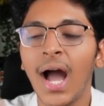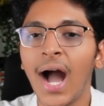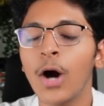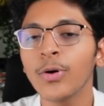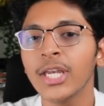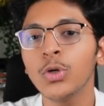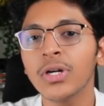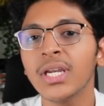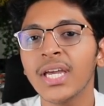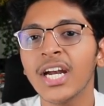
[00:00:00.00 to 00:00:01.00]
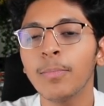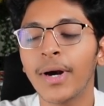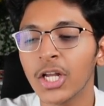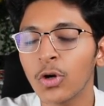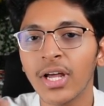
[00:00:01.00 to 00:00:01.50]
How can you create
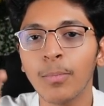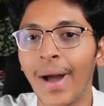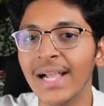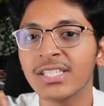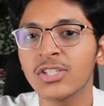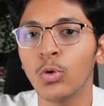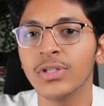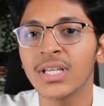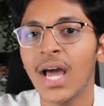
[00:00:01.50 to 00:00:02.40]
particular milestones